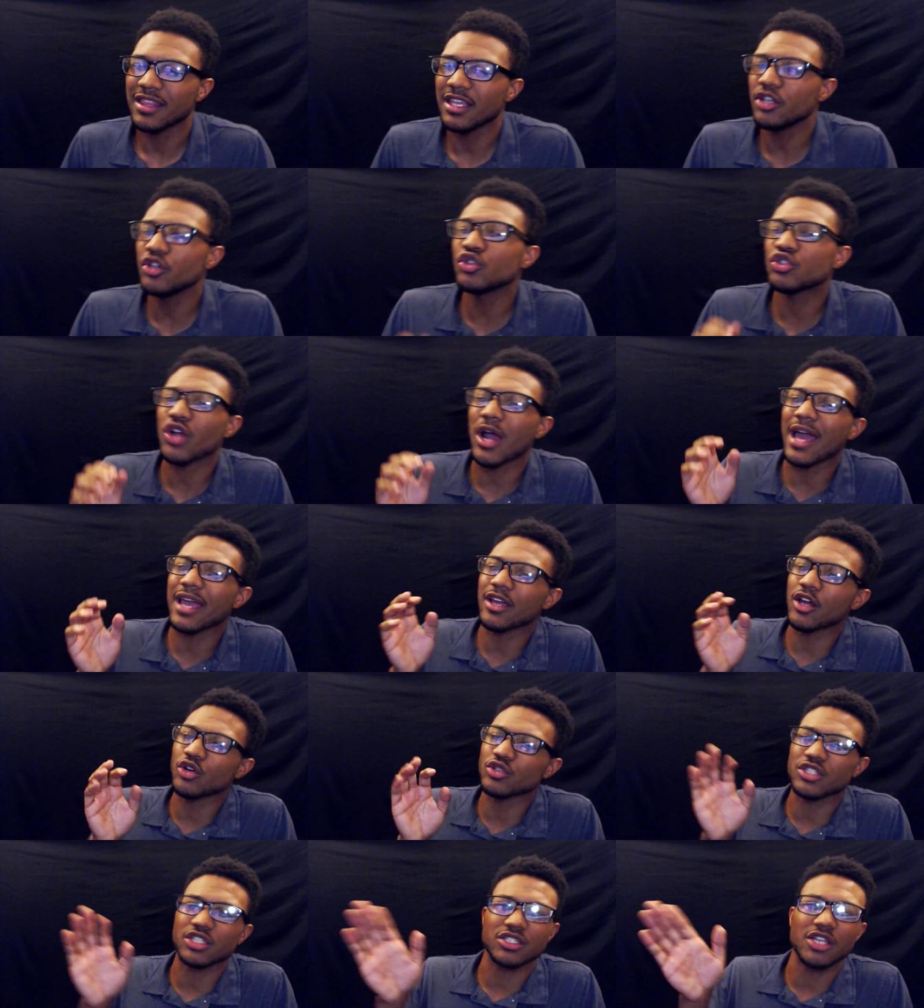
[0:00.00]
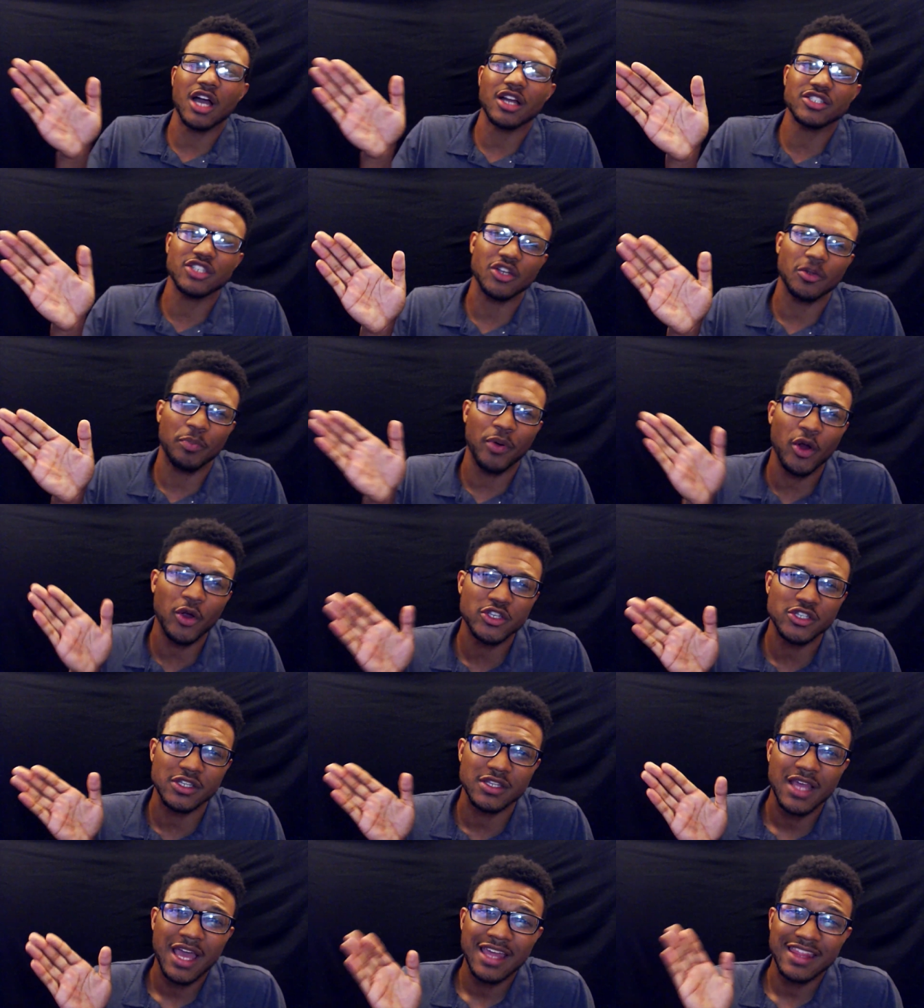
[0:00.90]
Then you try and go to talk to the
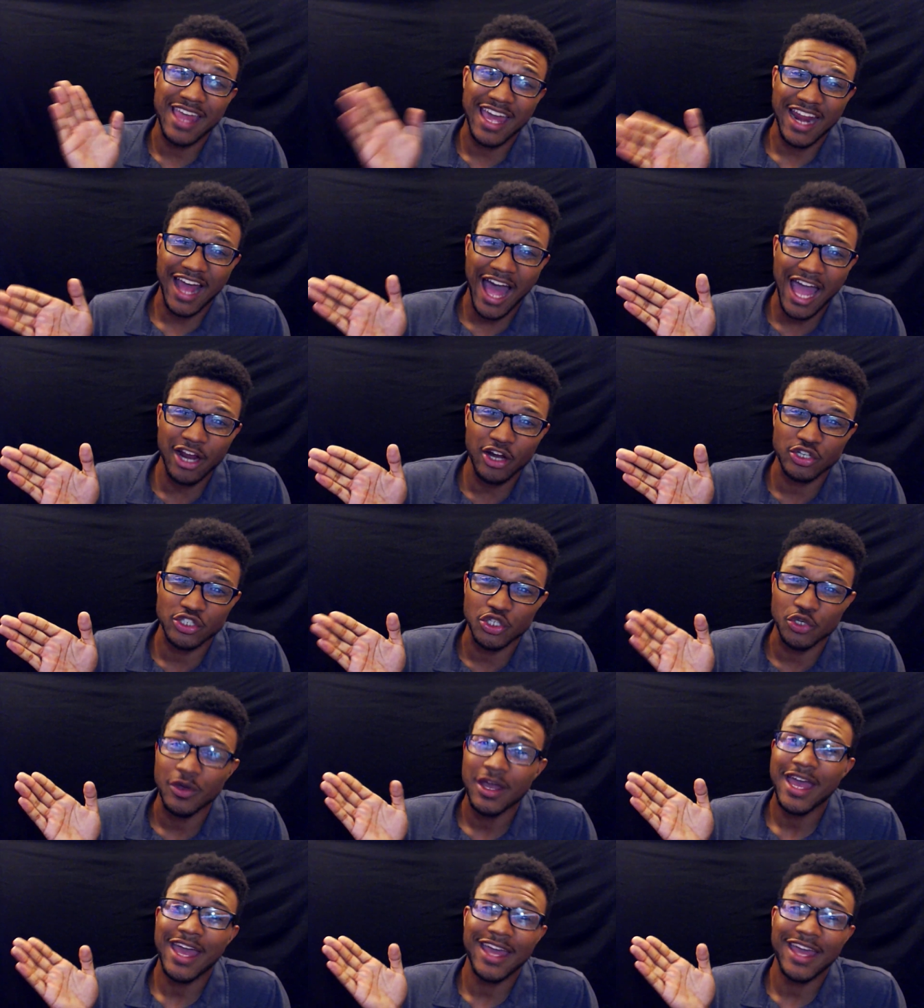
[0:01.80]
person that hired you